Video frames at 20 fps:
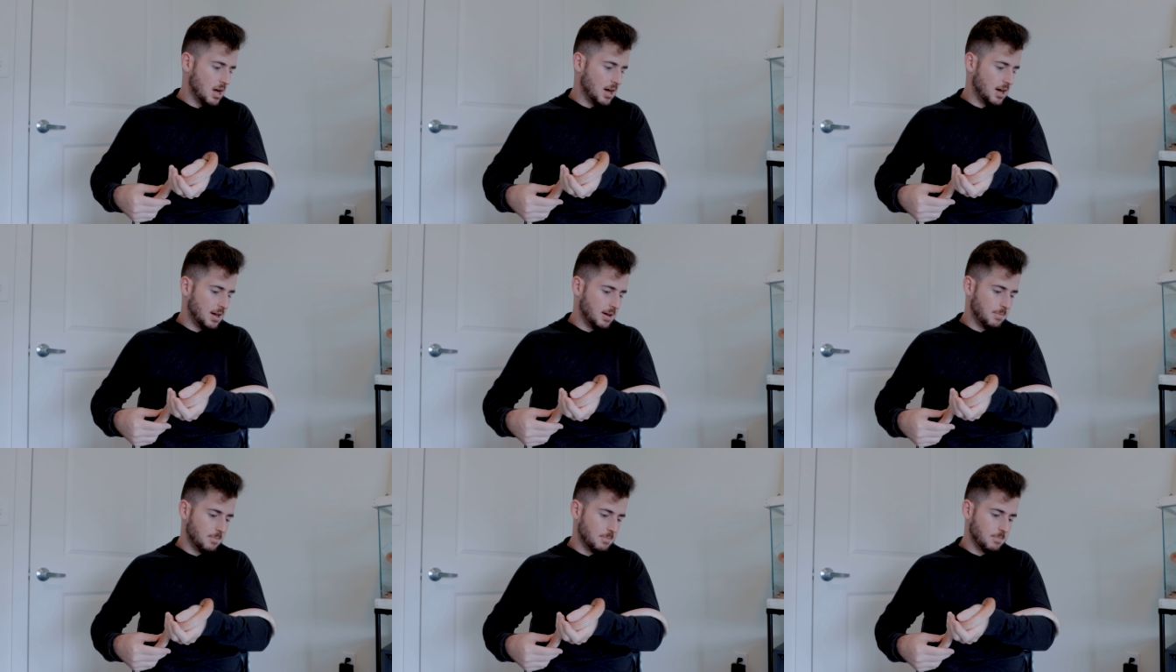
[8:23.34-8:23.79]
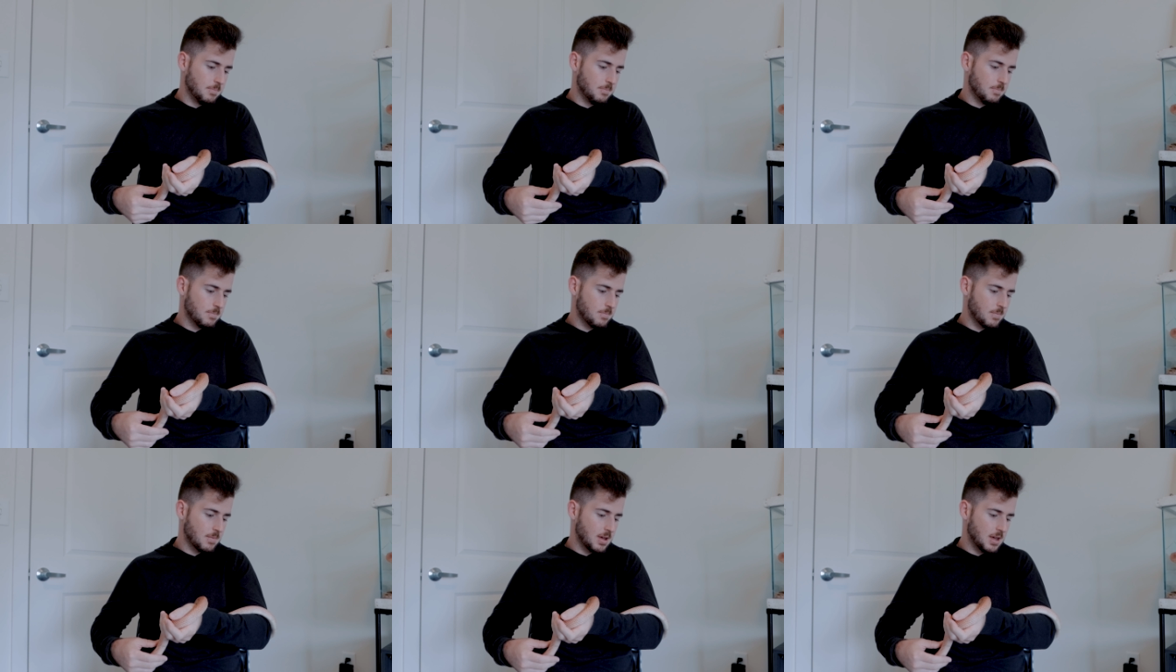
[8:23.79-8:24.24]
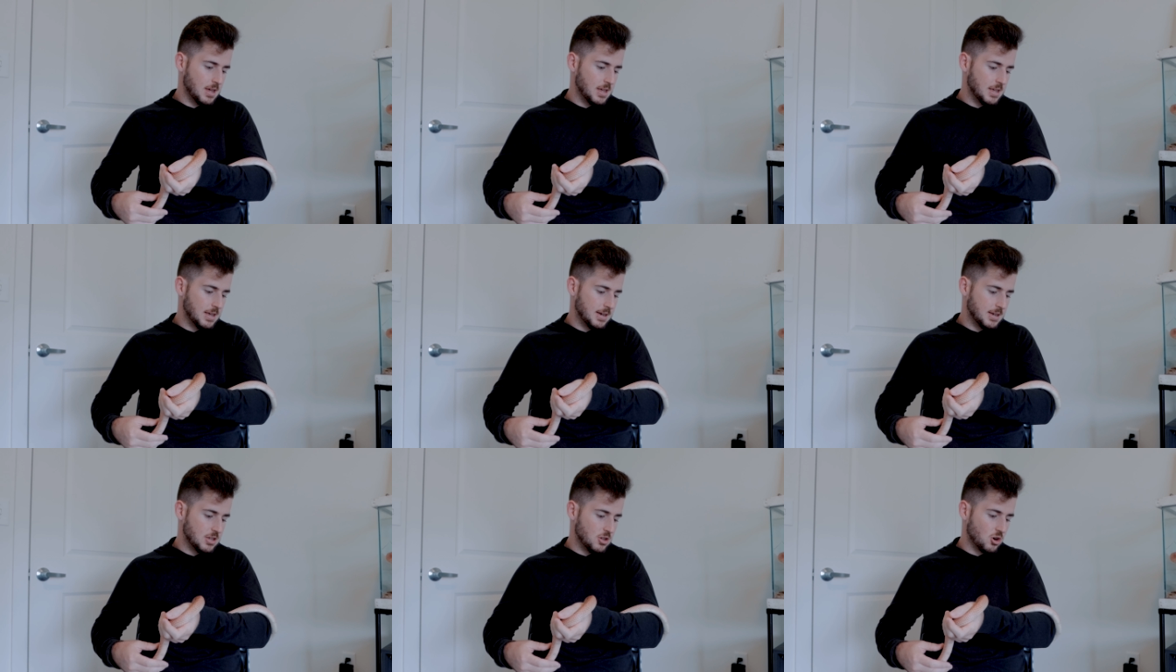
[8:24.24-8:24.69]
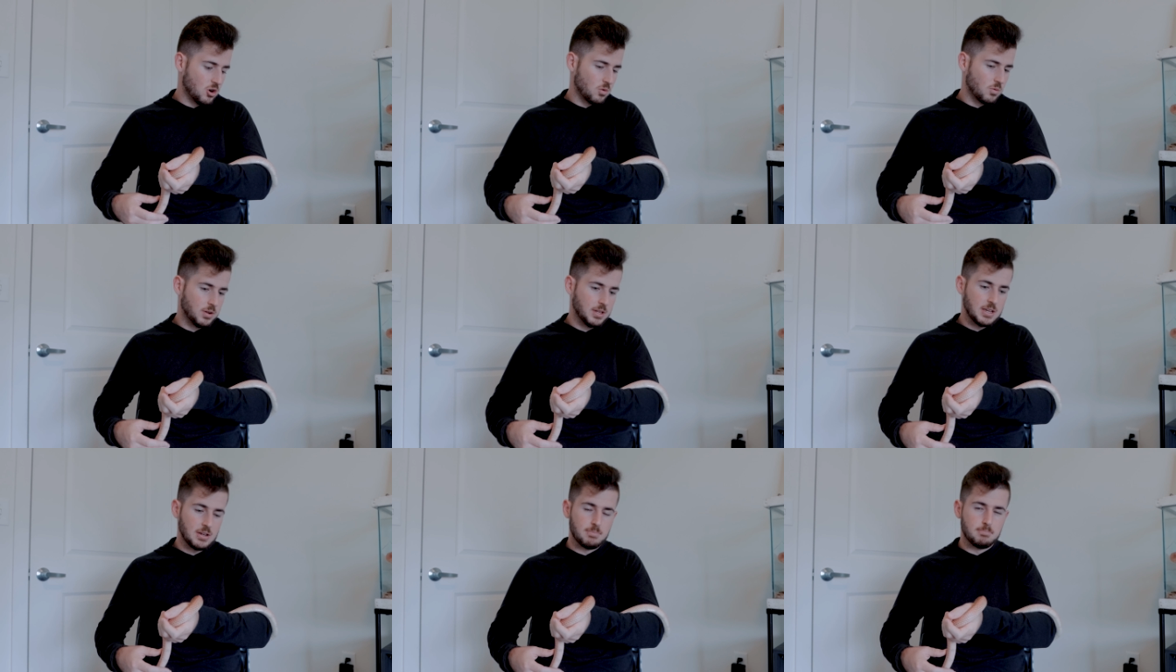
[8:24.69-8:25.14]
Um, you don't
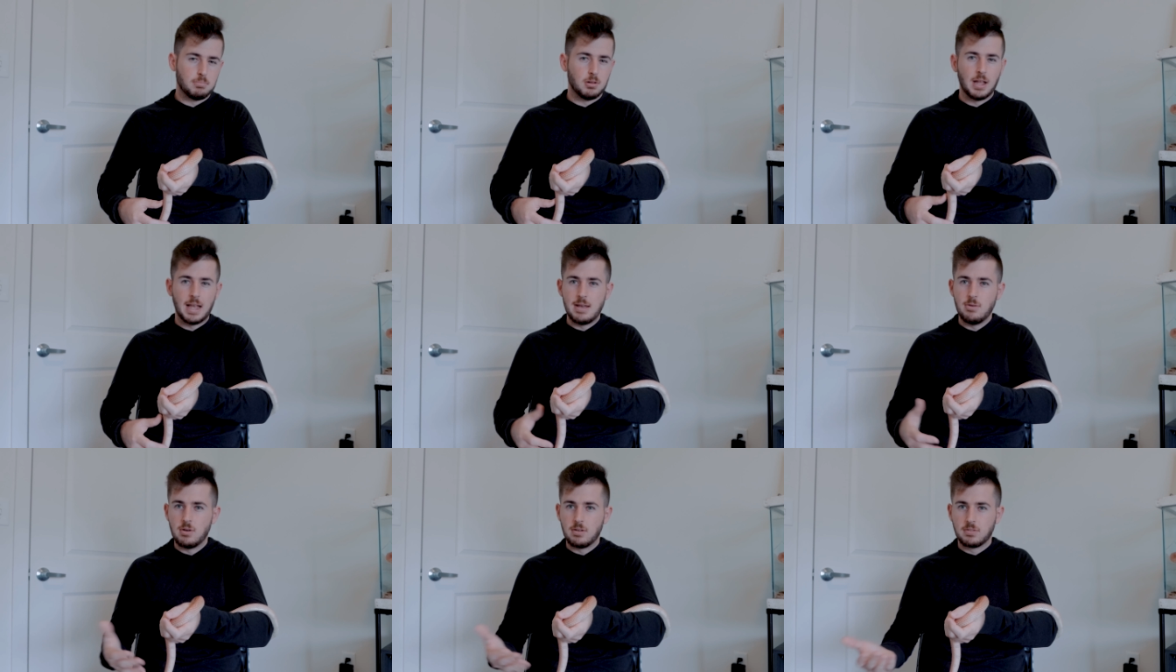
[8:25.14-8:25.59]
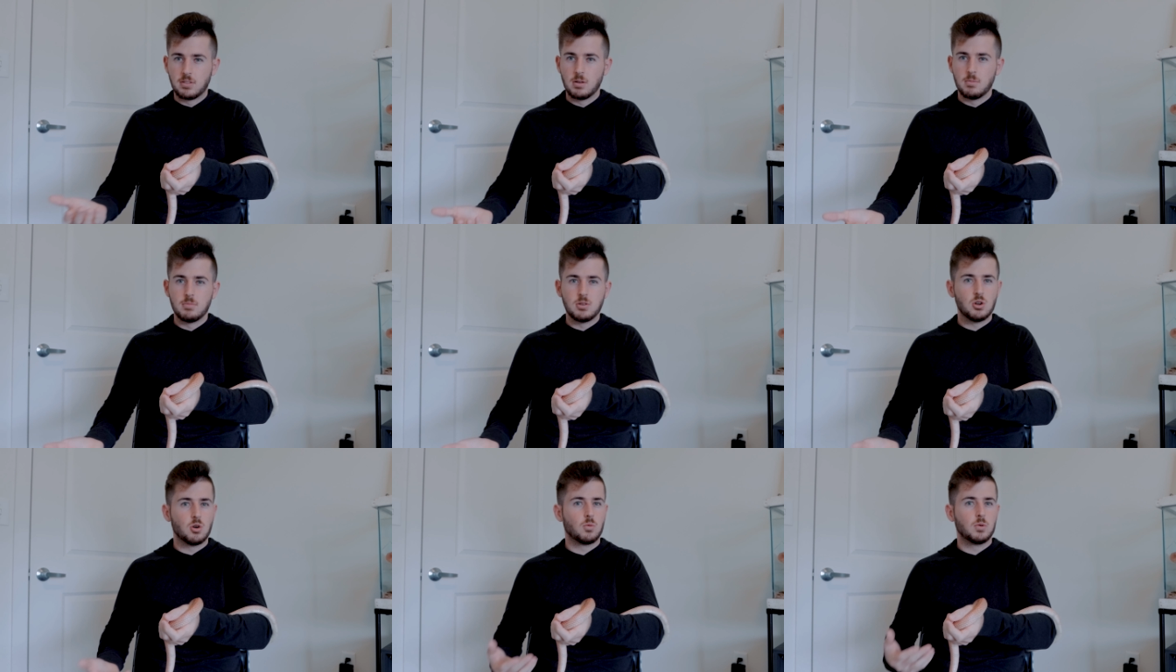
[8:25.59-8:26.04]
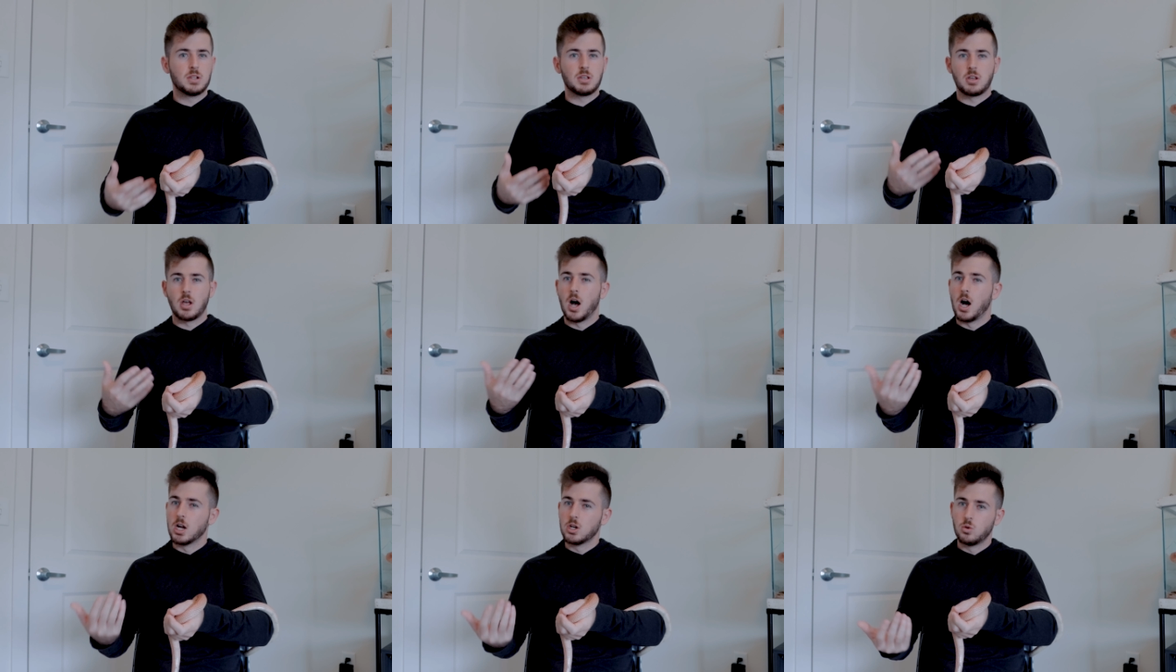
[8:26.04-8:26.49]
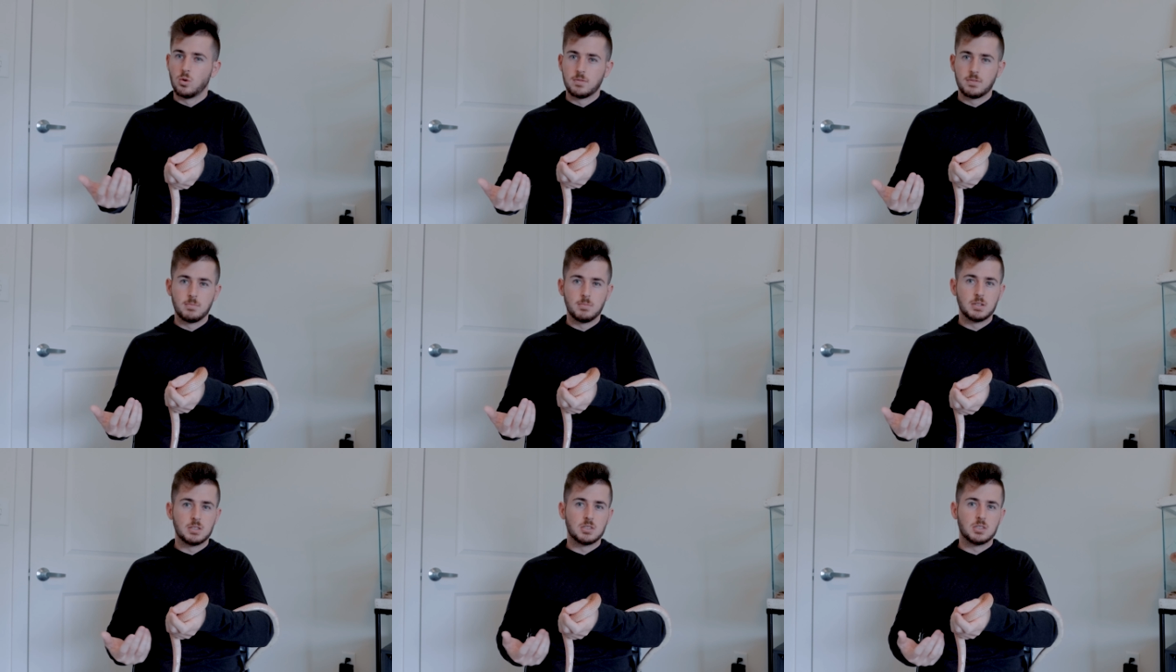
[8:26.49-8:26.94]
really play with them, you don't really cuddle with
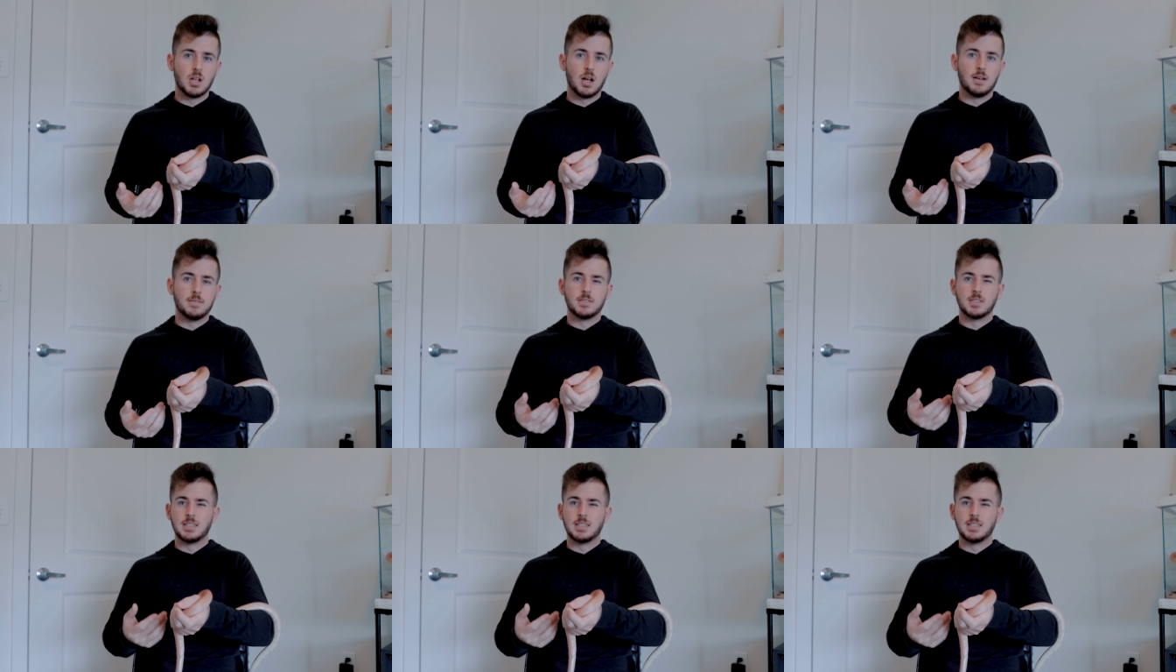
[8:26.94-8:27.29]
them and stuff.